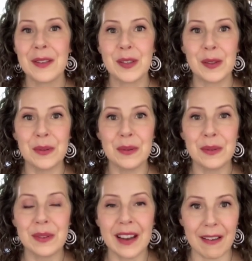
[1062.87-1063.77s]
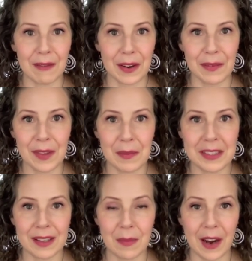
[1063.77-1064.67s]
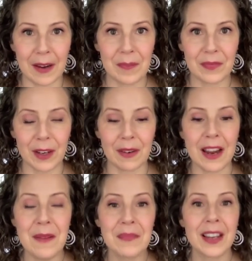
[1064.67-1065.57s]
to get rid of them in some way? Okay?